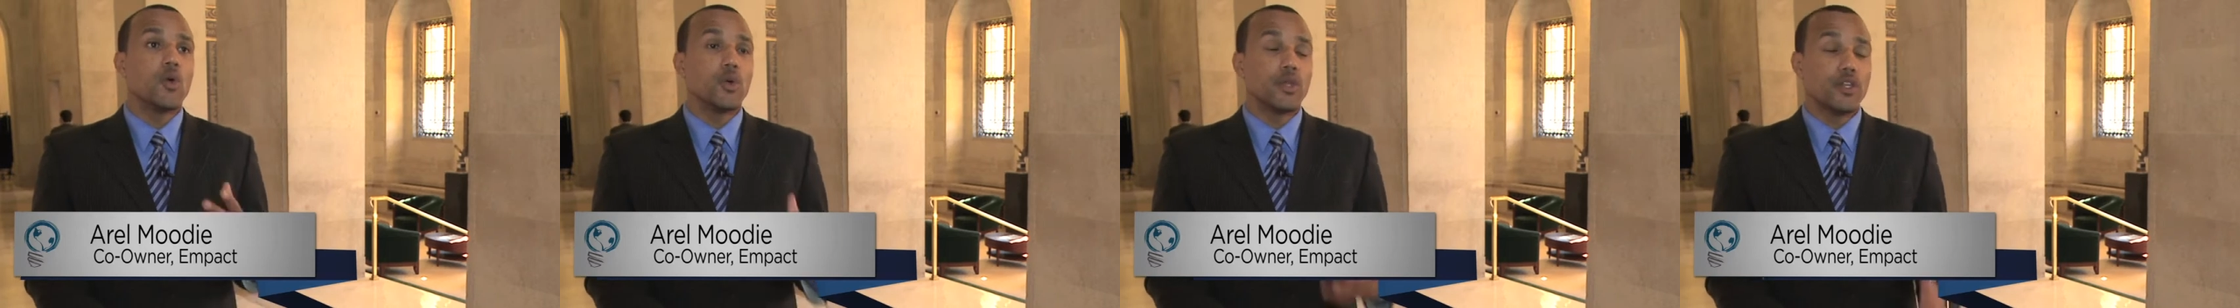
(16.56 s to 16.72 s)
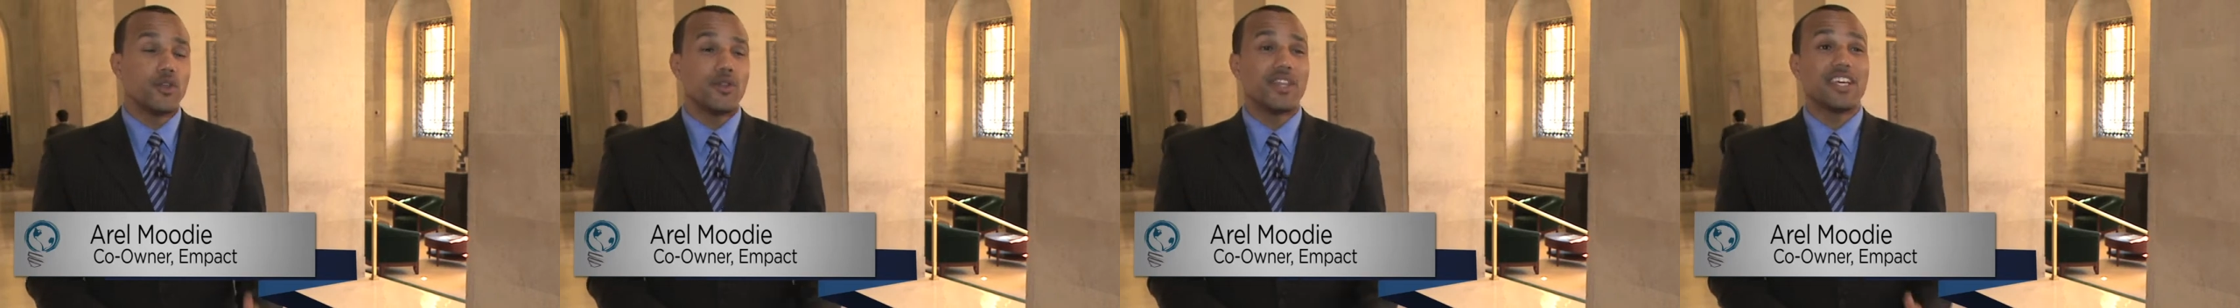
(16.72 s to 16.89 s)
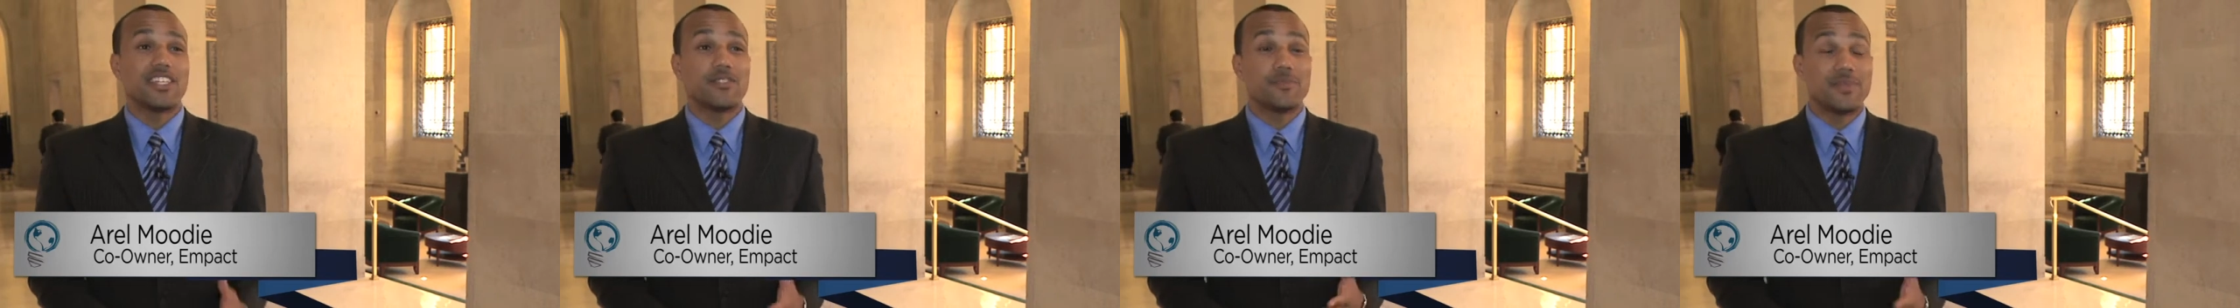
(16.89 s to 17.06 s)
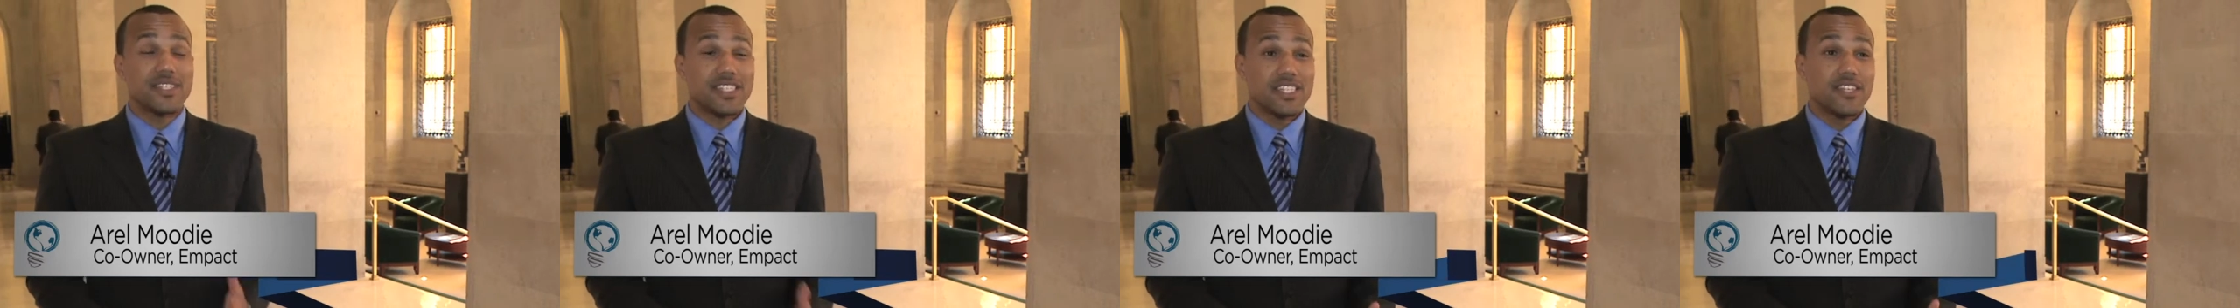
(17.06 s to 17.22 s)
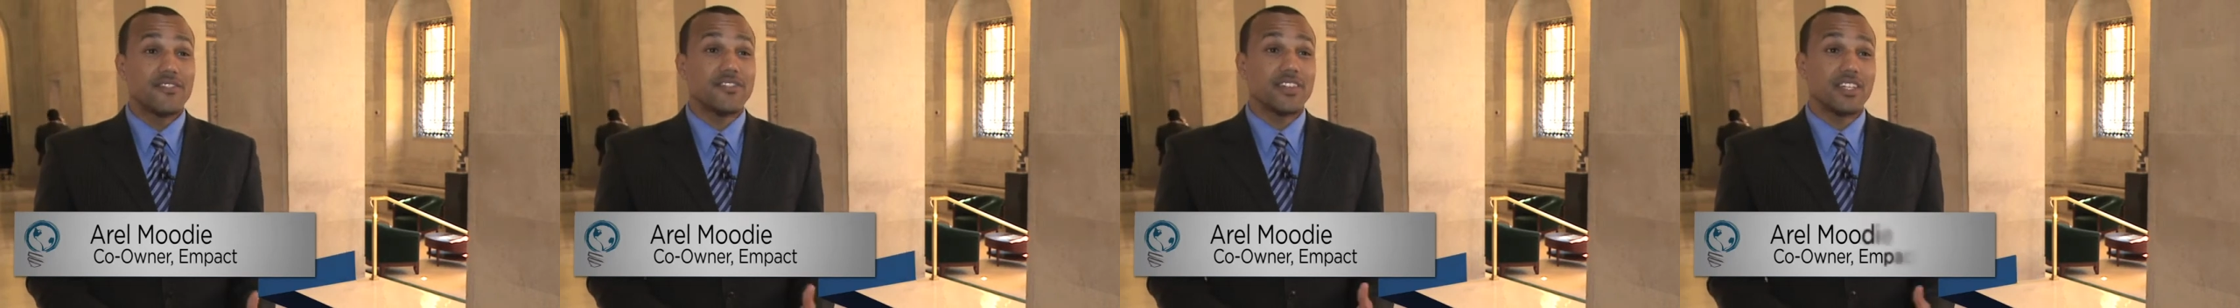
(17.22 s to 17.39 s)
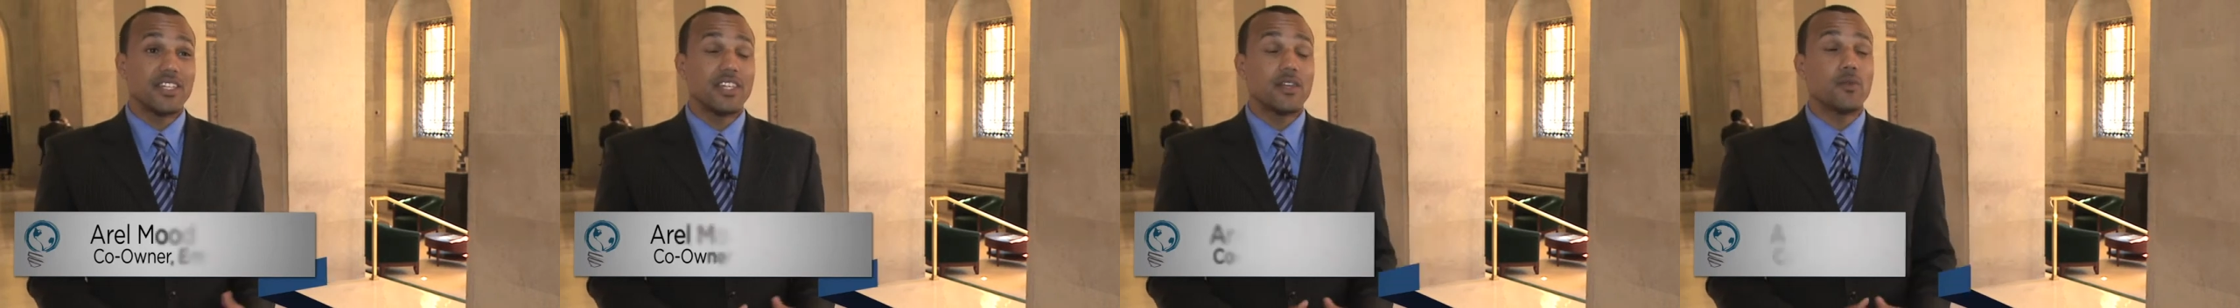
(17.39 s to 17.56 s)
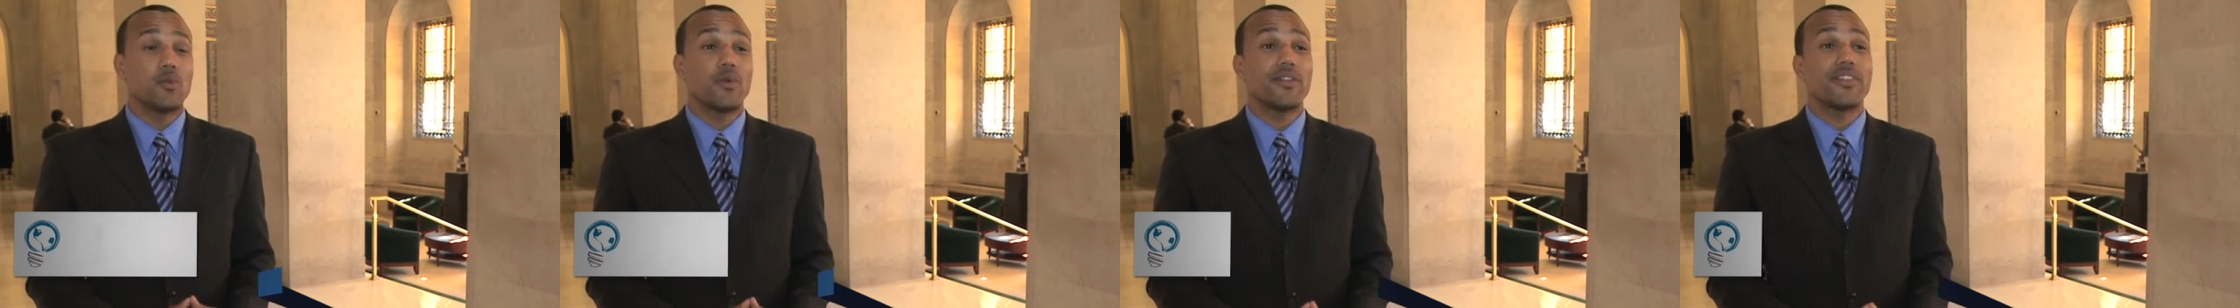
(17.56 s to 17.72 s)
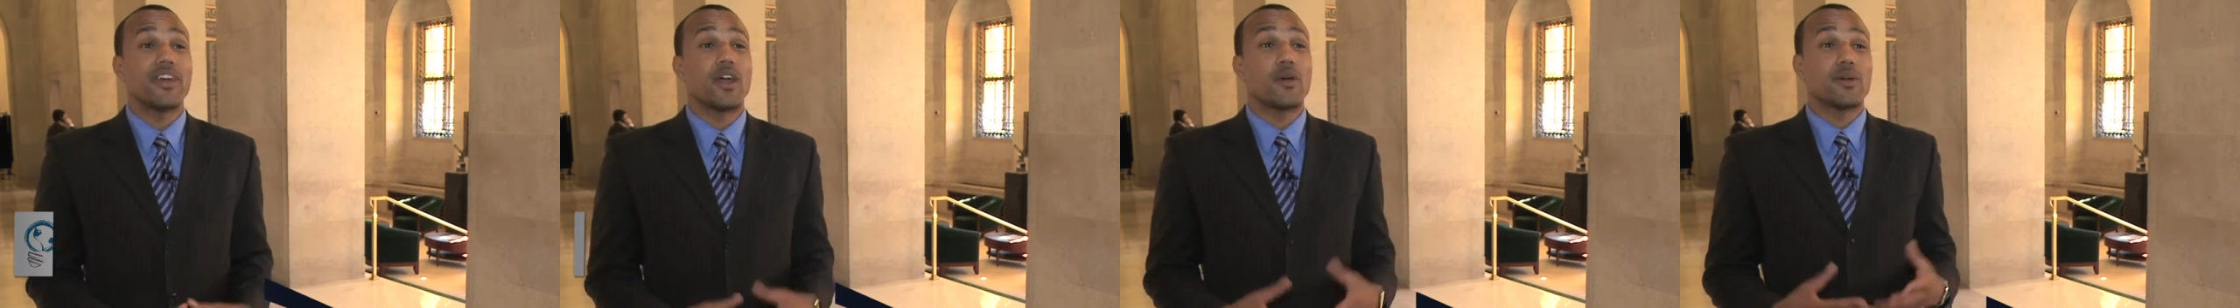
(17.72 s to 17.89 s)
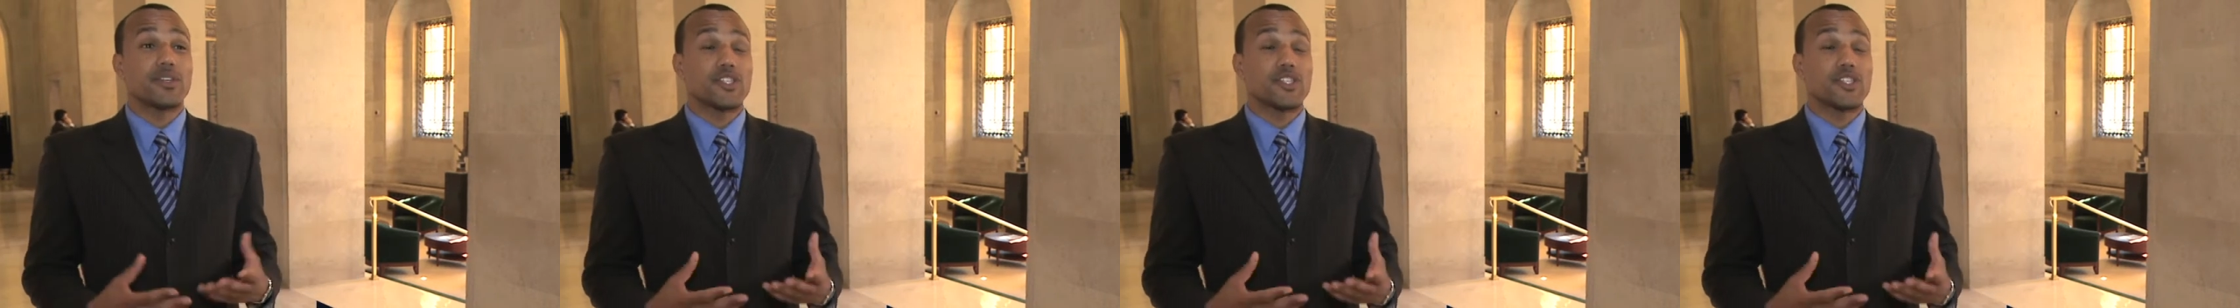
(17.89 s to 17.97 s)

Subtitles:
We do that specifically with our